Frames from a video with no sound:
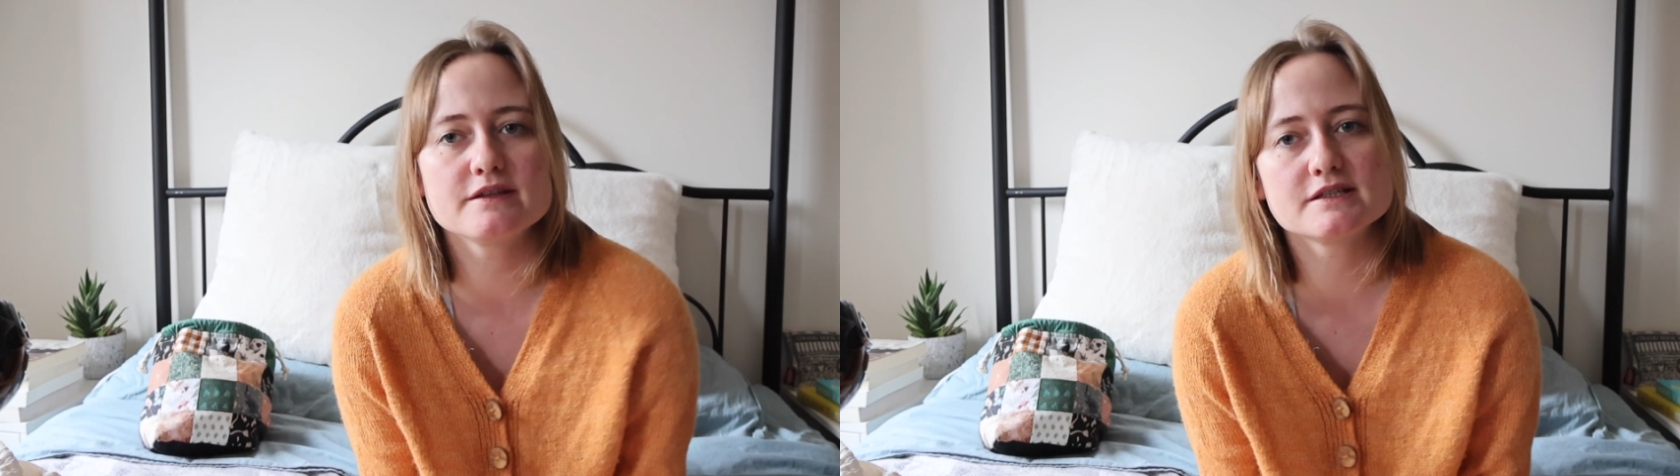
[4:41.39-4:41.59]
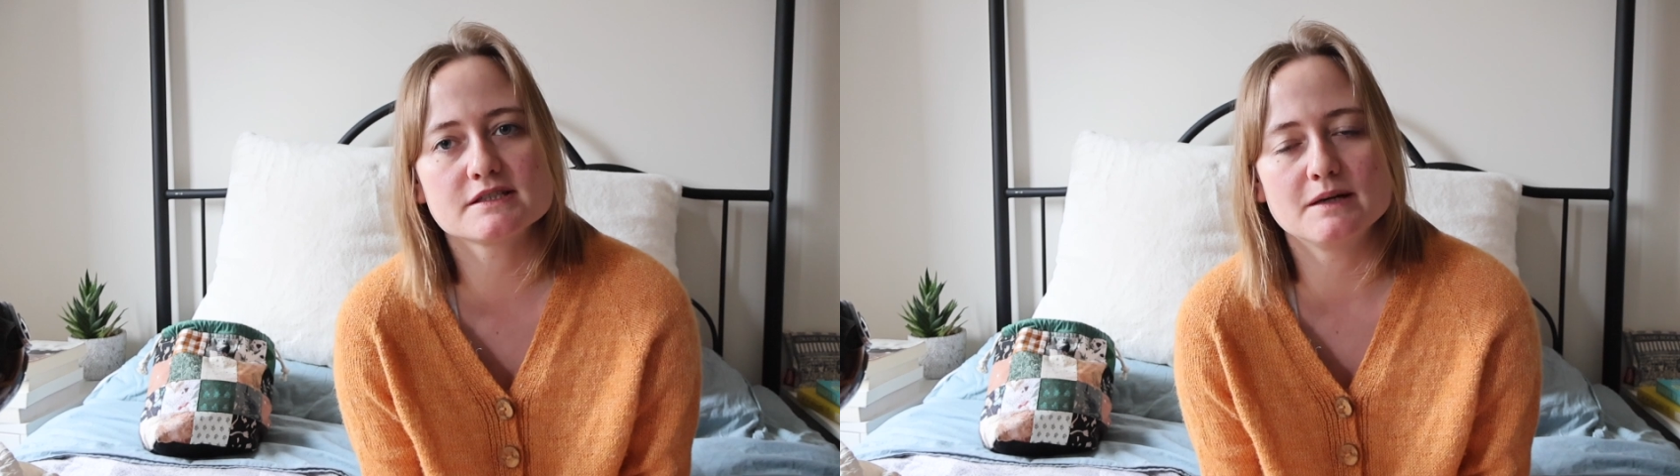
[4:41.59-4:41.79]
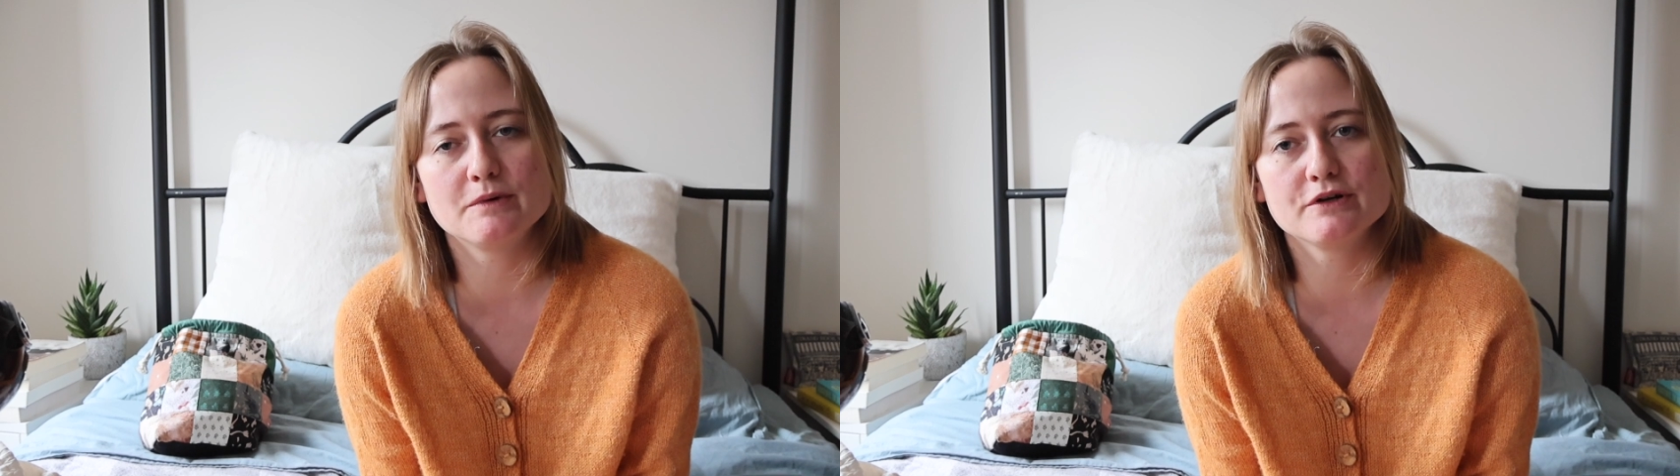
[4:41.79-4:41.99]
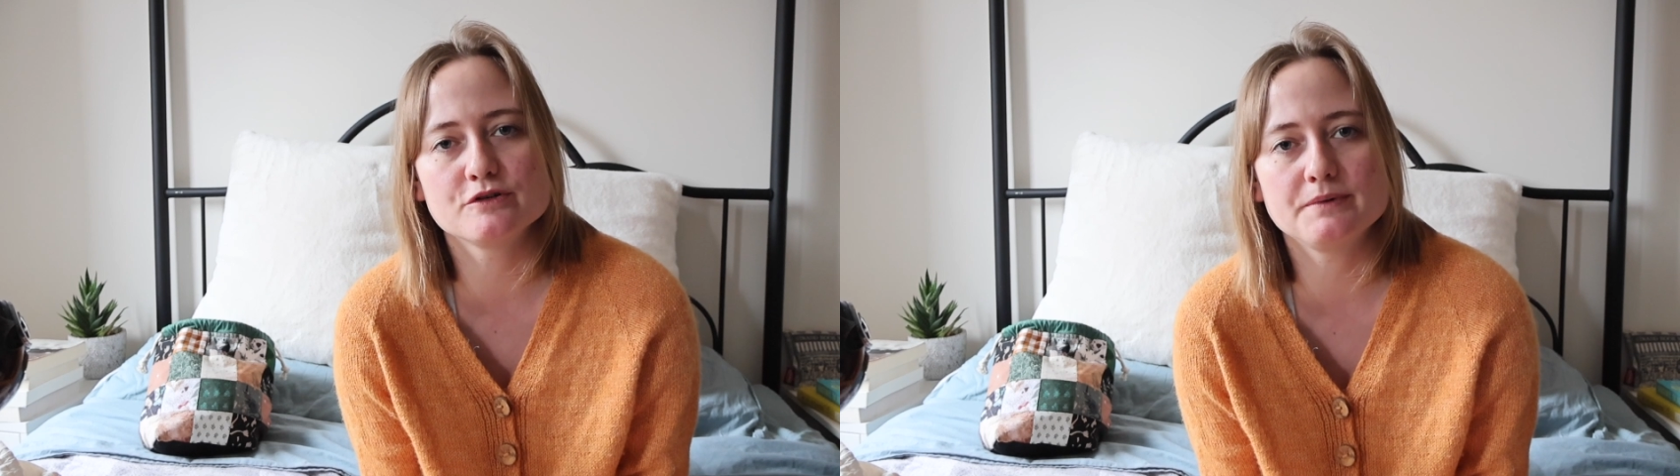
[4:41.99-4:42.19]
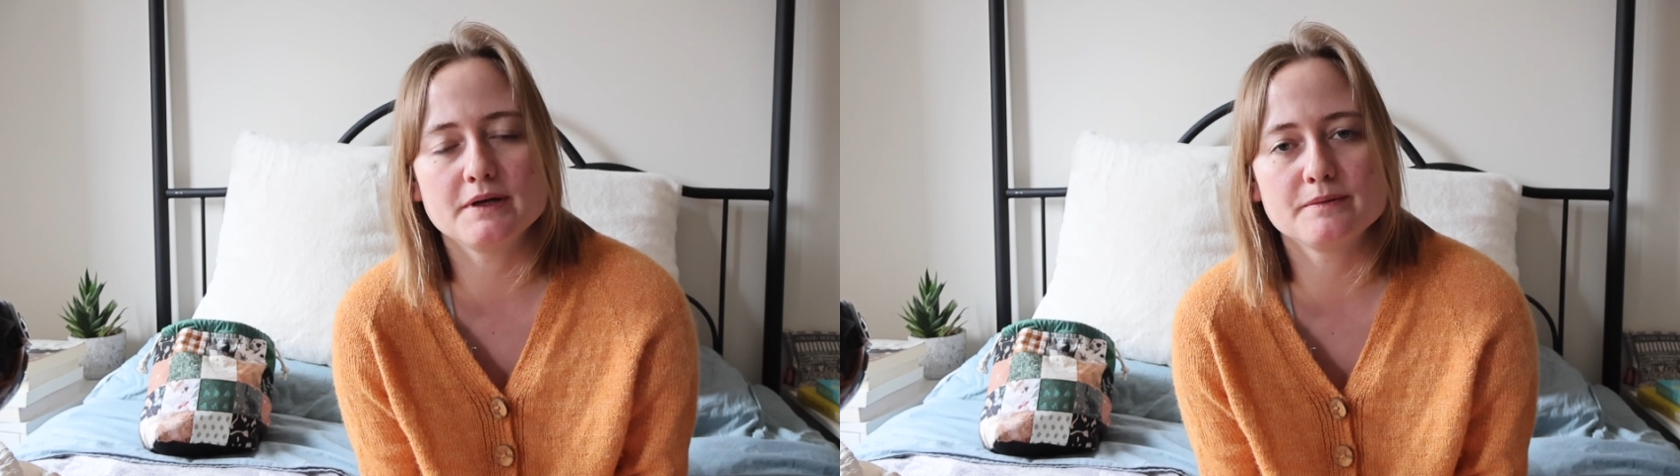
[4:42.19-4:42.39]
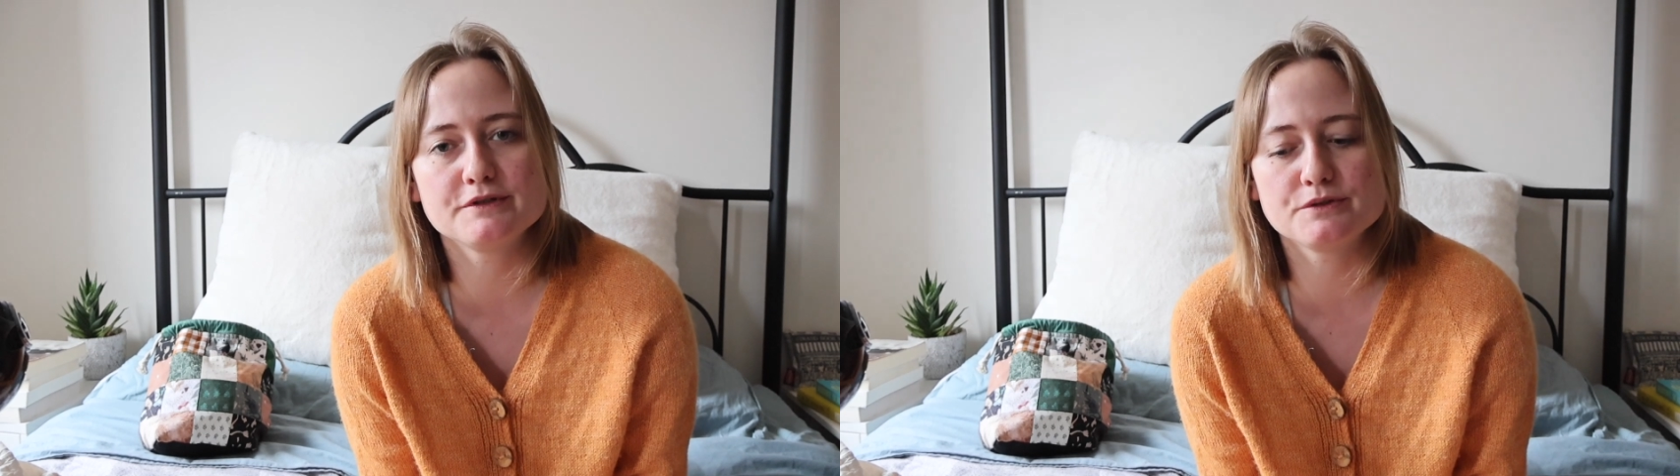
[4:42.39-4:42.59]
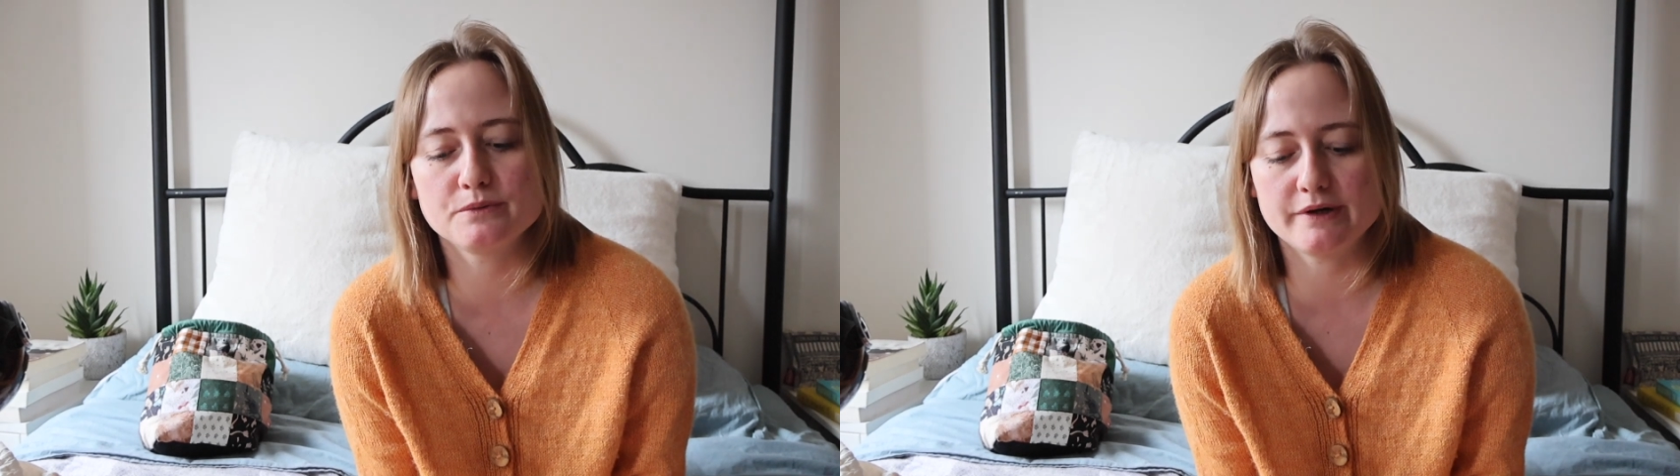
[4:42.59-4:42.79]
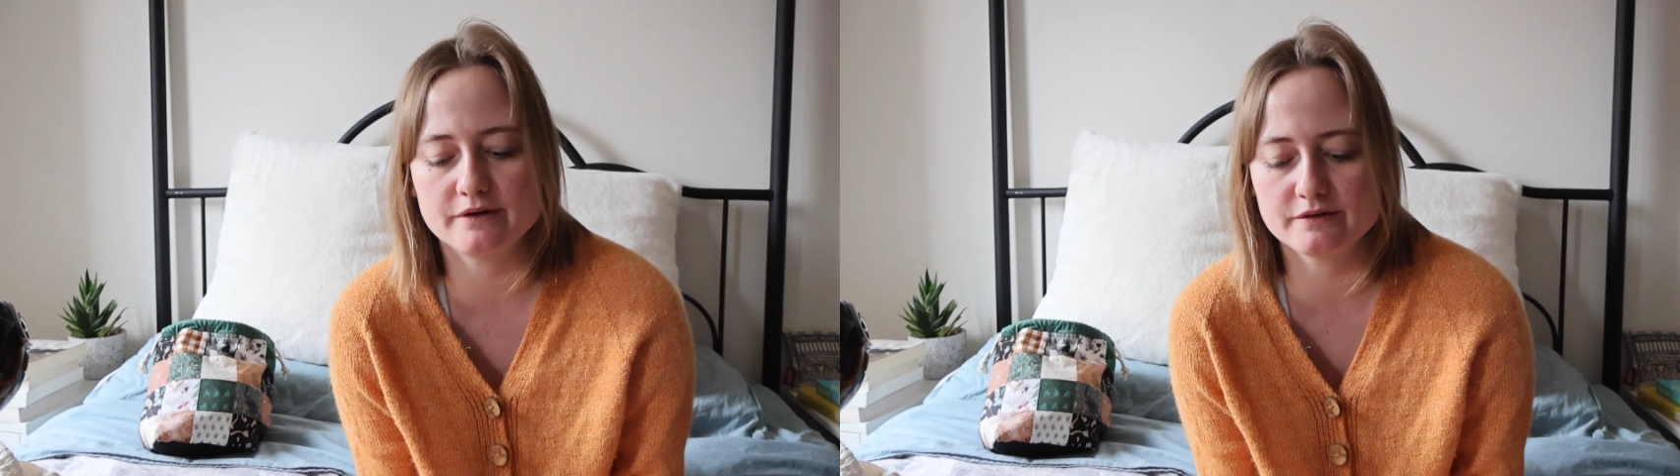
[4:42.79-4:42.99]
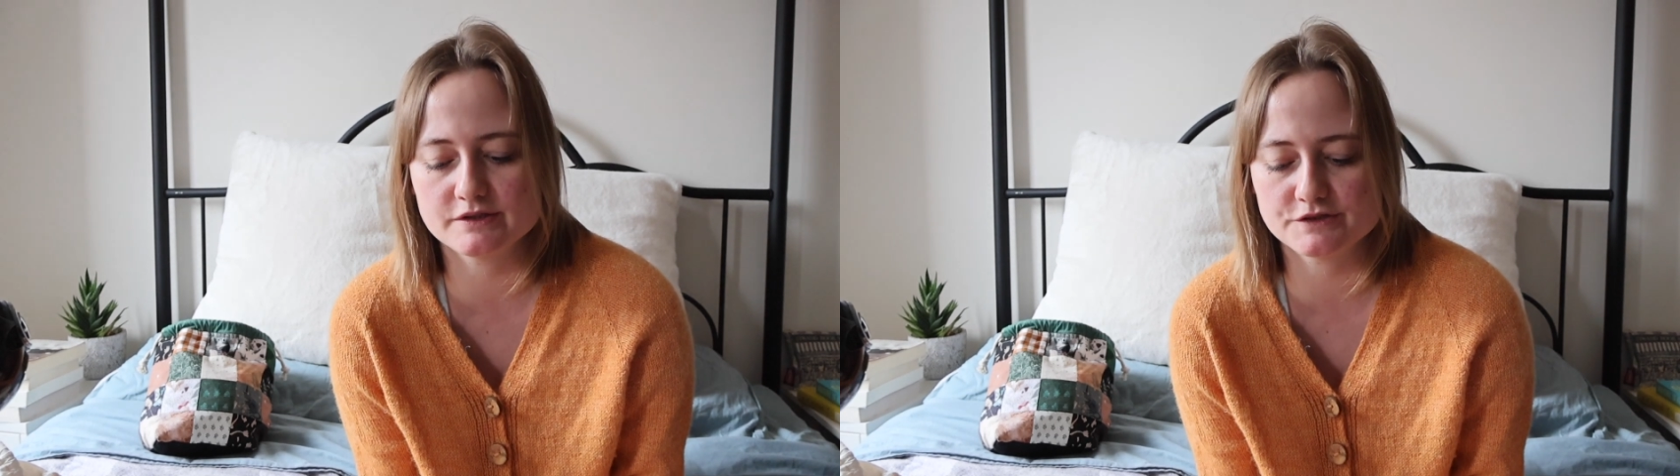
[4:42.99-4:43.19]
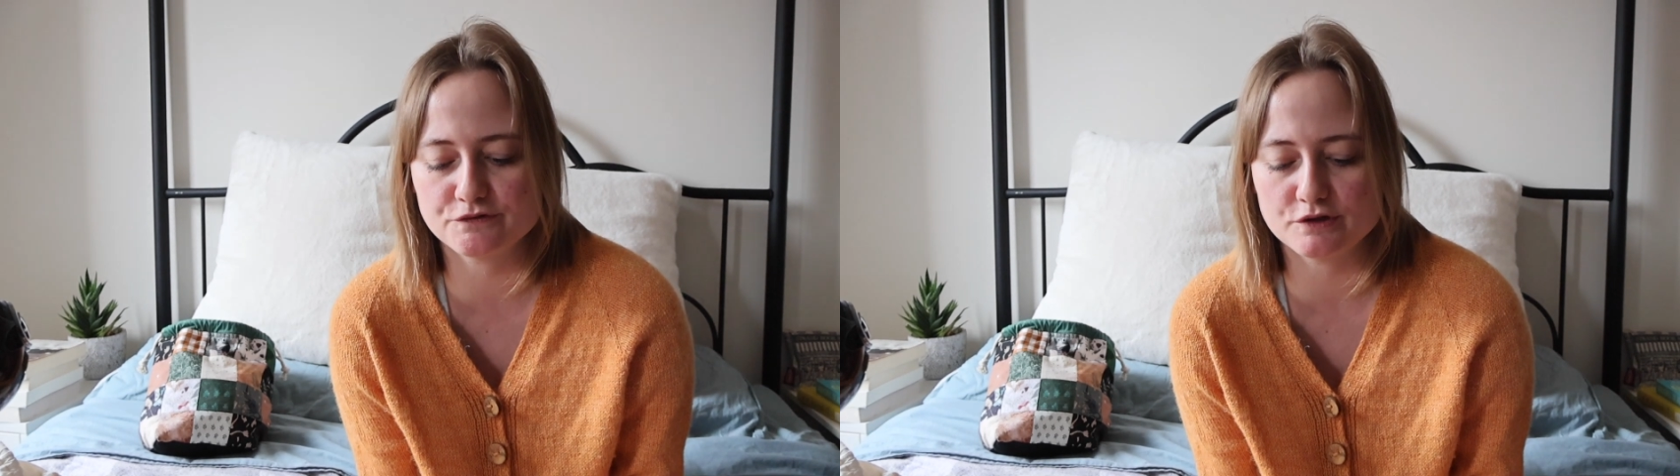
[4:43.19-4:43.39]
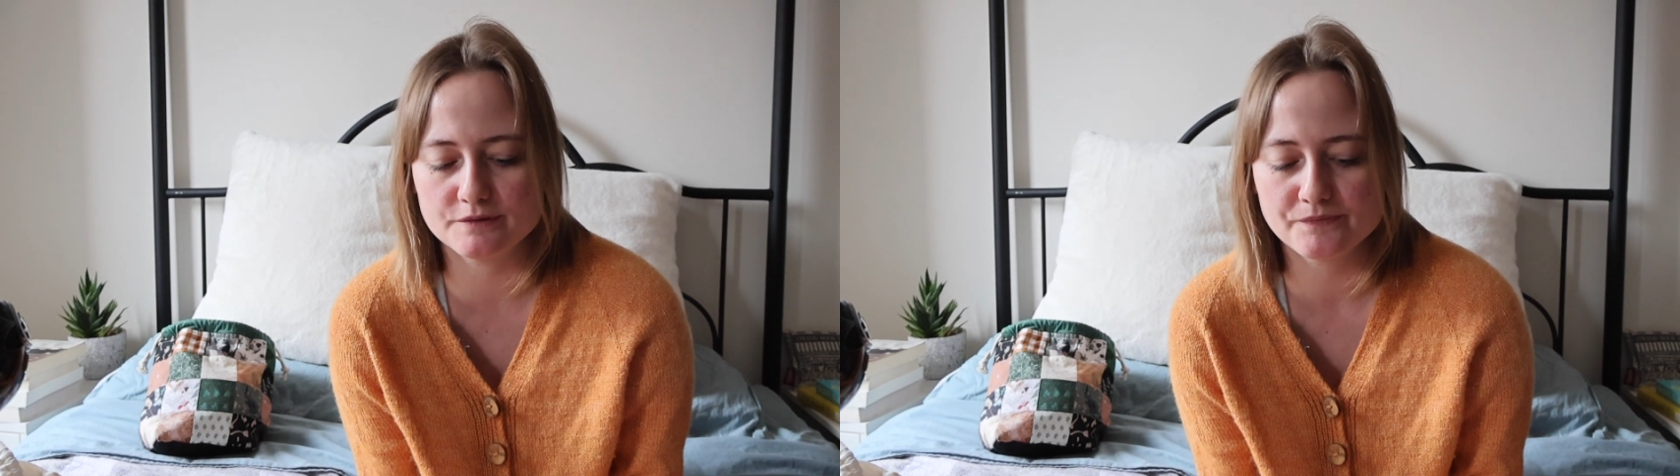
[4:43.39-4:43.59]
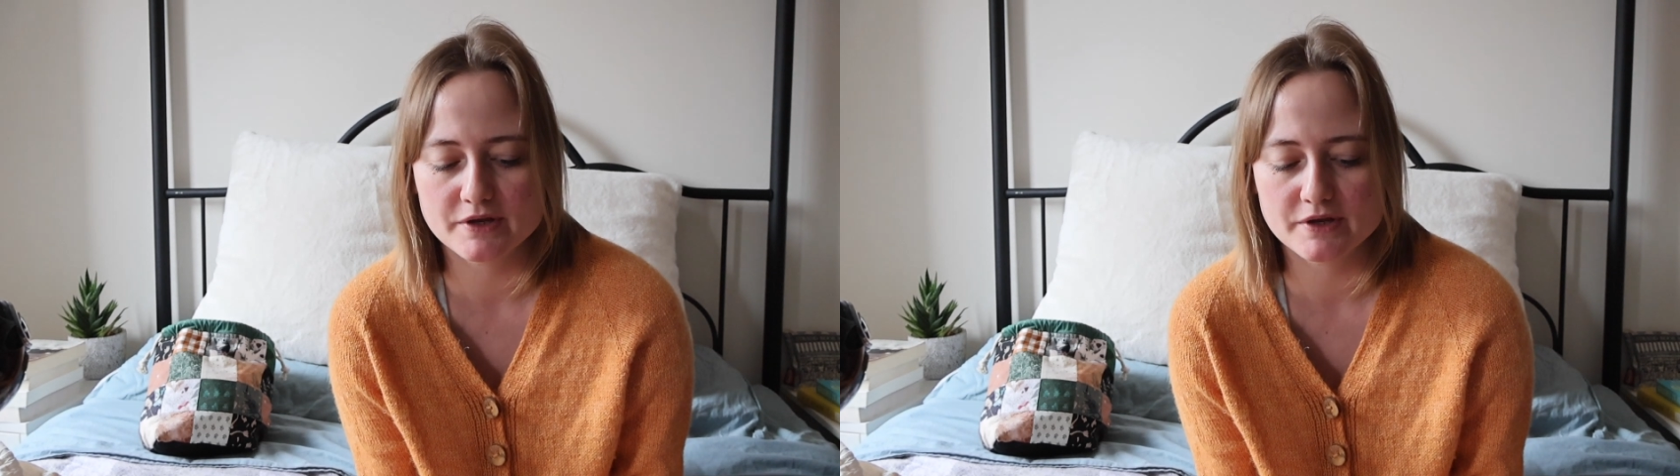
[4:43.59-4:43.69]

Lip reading: this summer to be able to wear this fall.